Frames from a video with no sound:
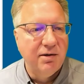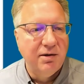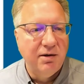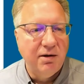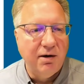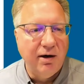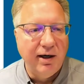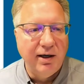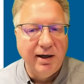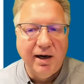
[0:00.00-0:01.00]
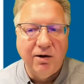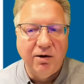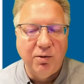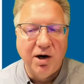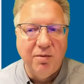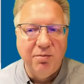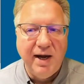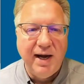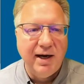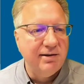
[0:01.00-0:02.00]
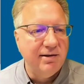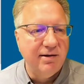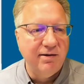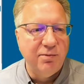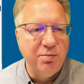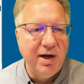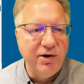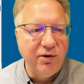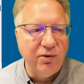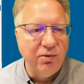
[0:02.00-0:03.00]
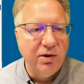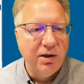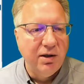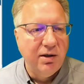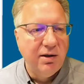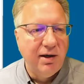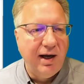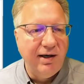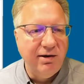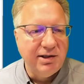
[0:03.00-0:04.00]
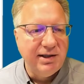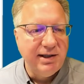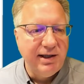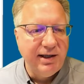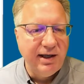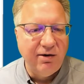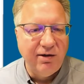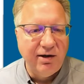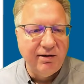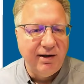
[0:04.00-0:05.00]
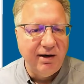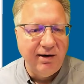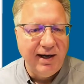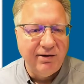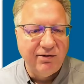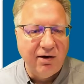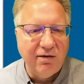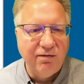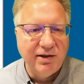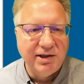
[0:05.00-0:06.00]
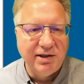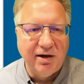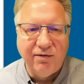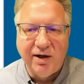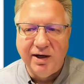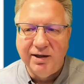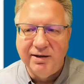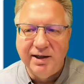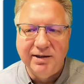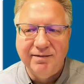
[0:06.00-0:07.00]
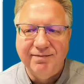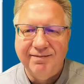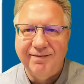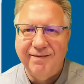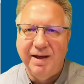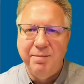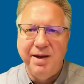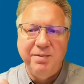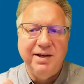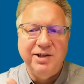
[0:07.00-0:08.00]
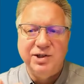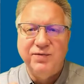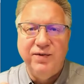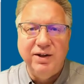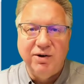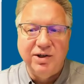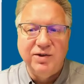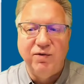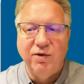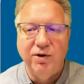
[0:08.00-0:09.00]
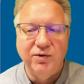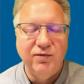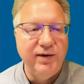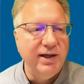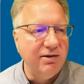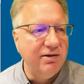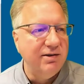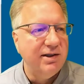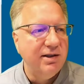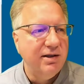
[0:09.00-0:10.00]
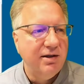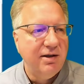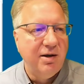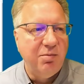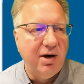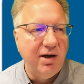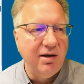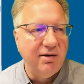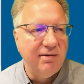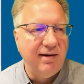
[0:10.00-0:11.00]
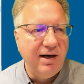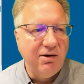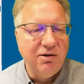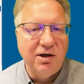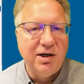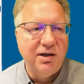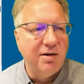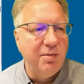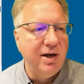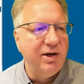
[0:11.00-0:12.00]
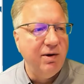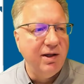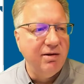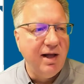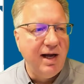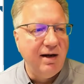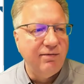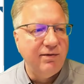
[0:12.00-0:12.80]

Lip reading: All right, now it'll come back to this menu, and you'll see, it has all of this stuff on it that may be just fillers for those fields. But take a look at the menu on the left.